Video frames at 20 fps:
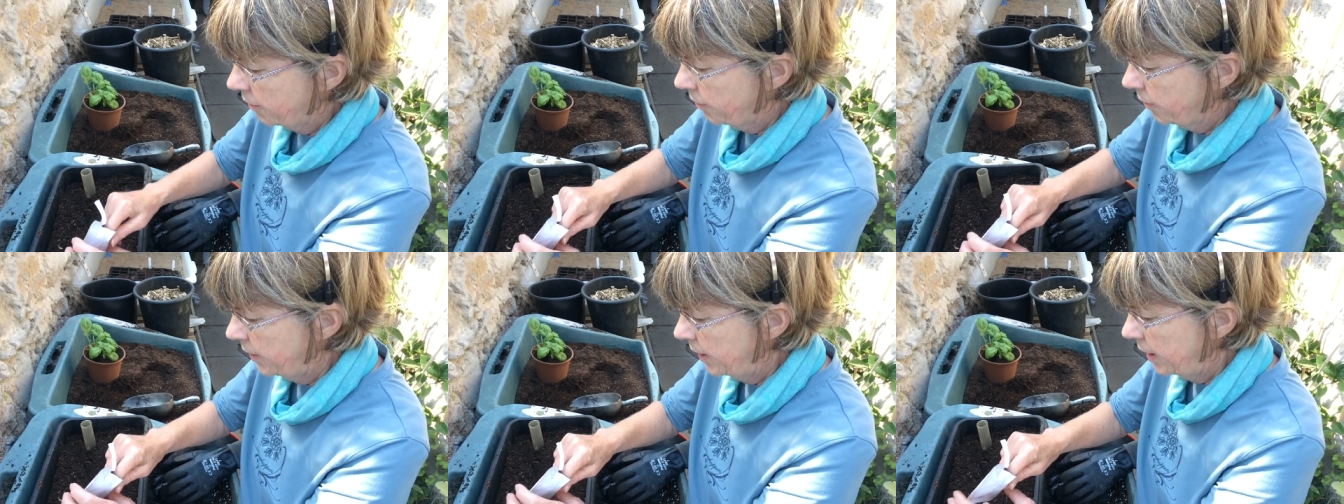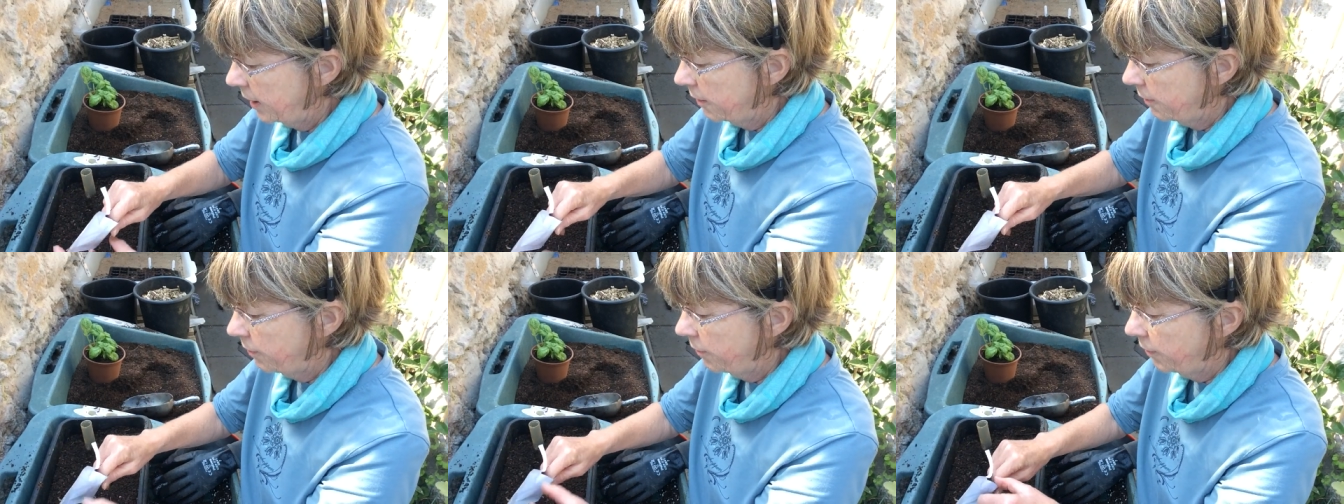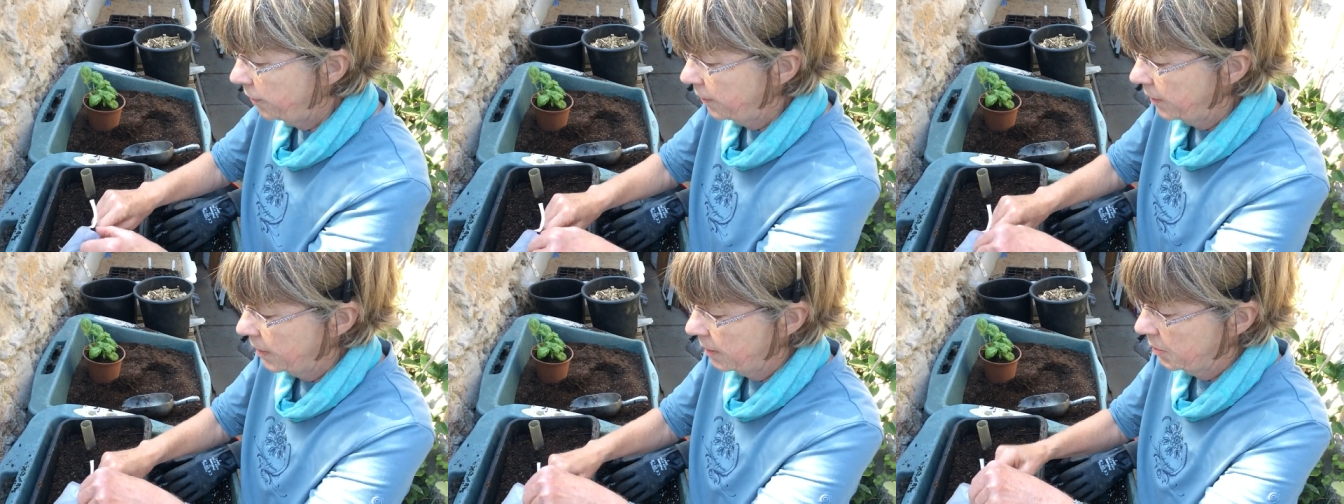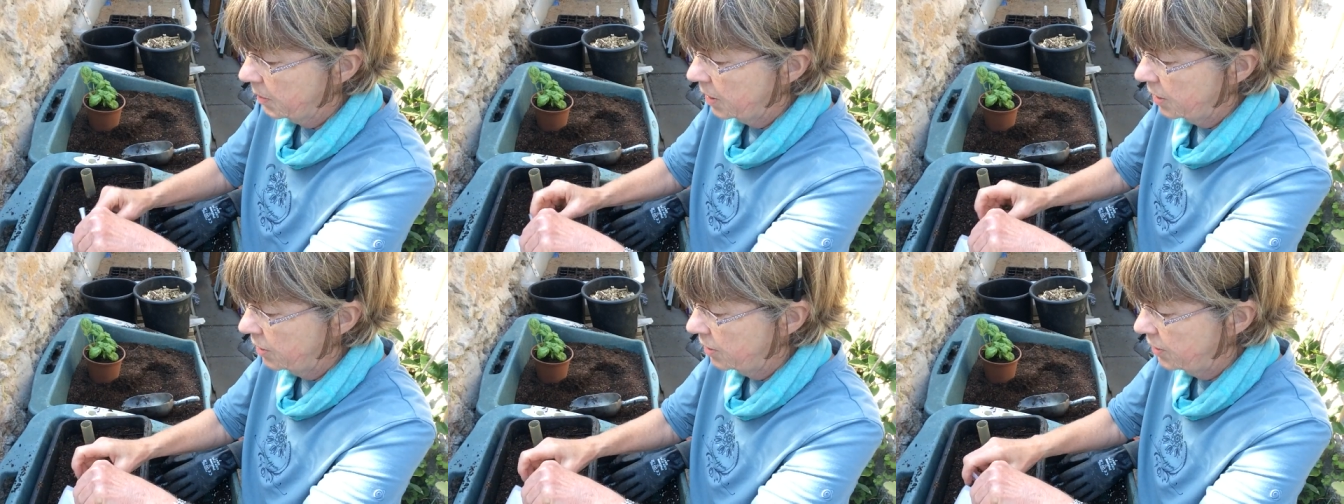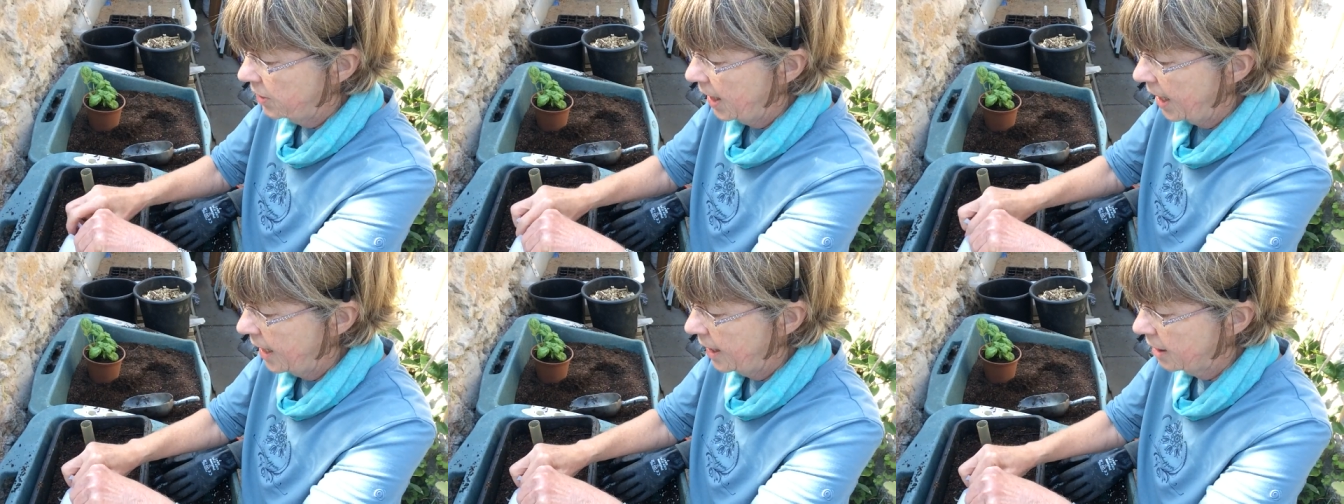covering of, I'm going to
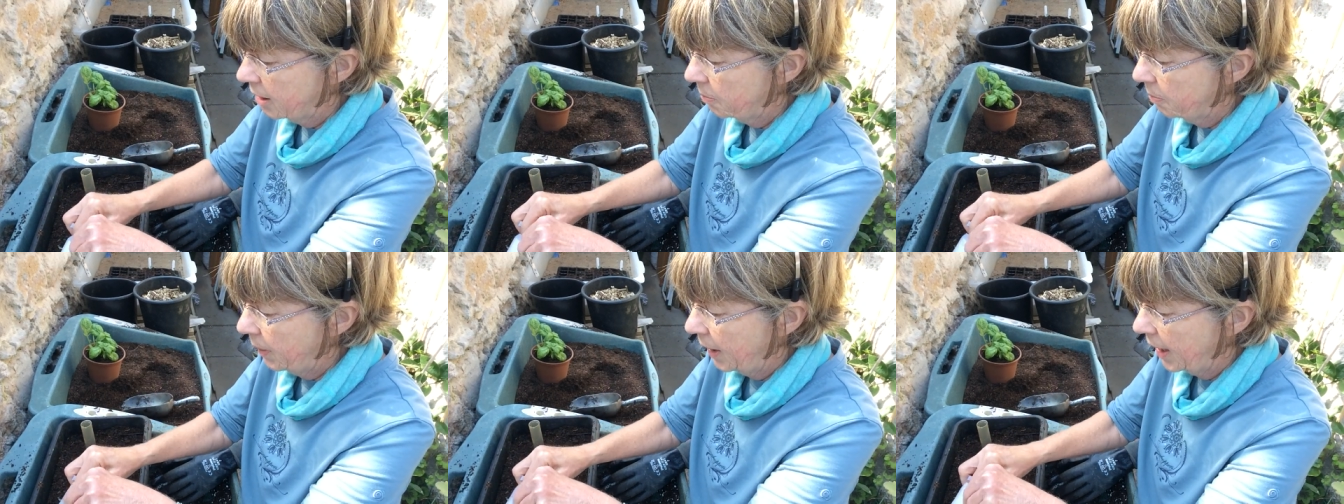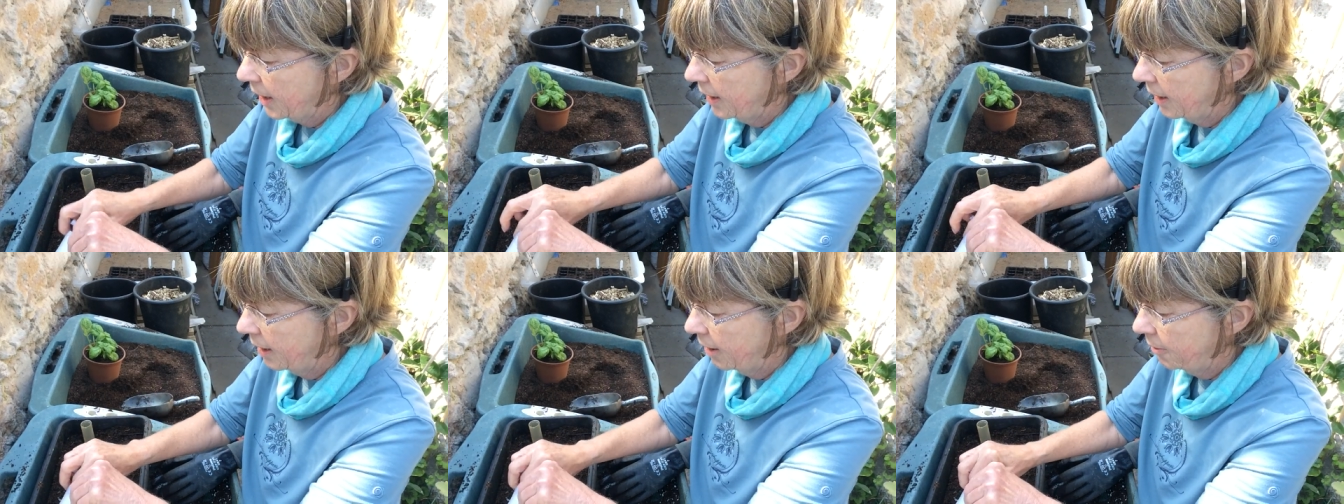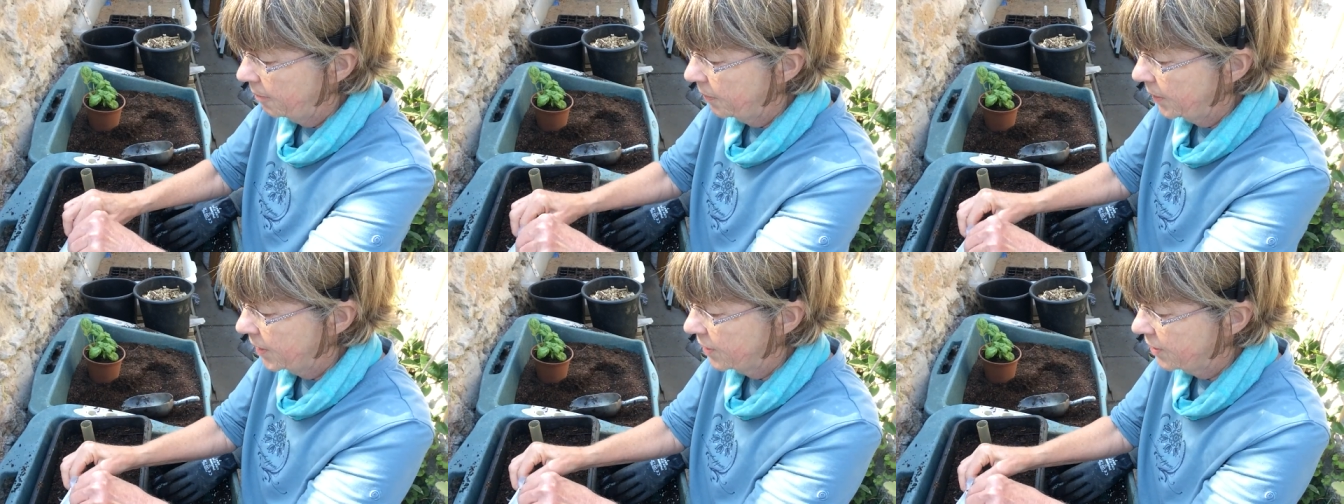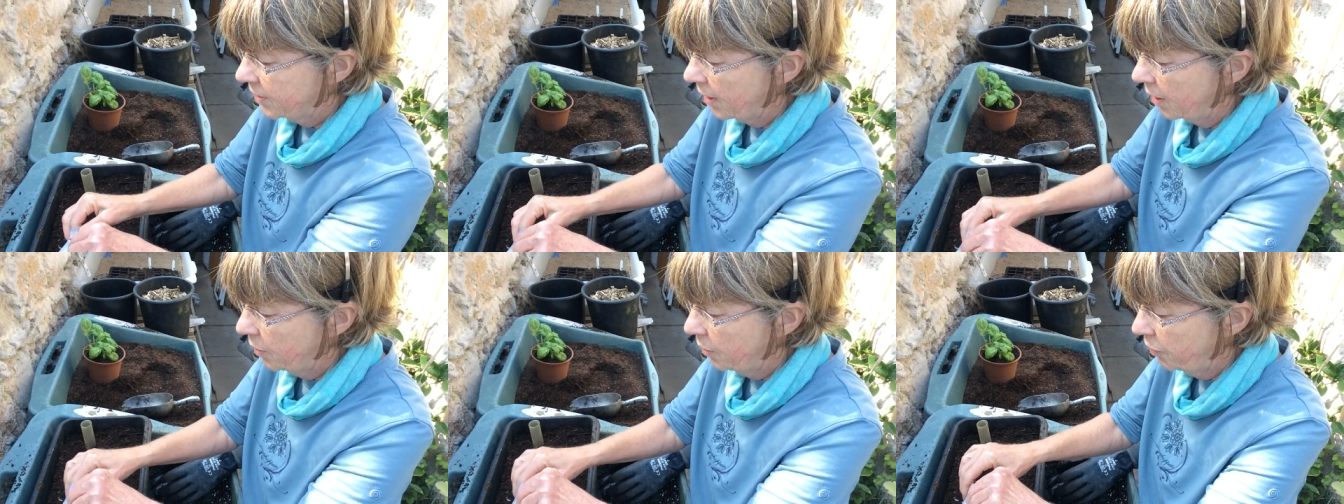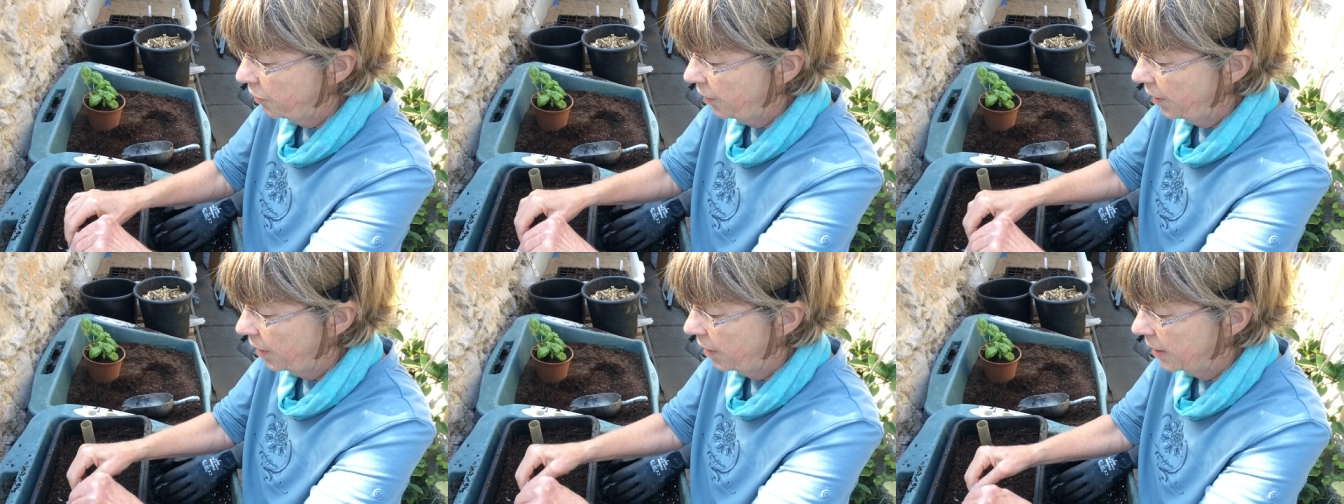tear the packet open, they're so
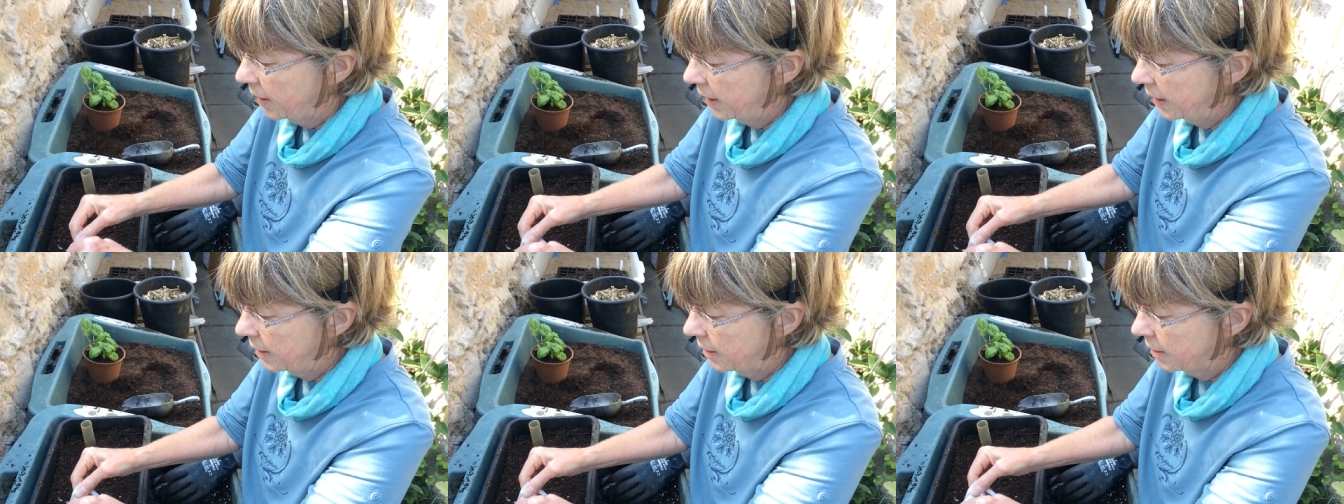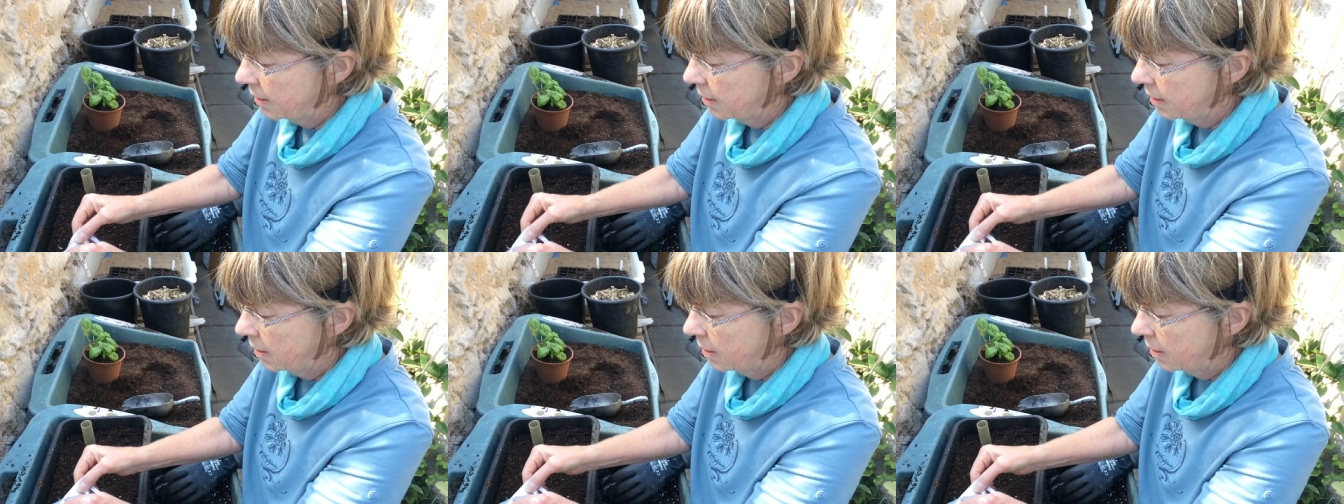fine.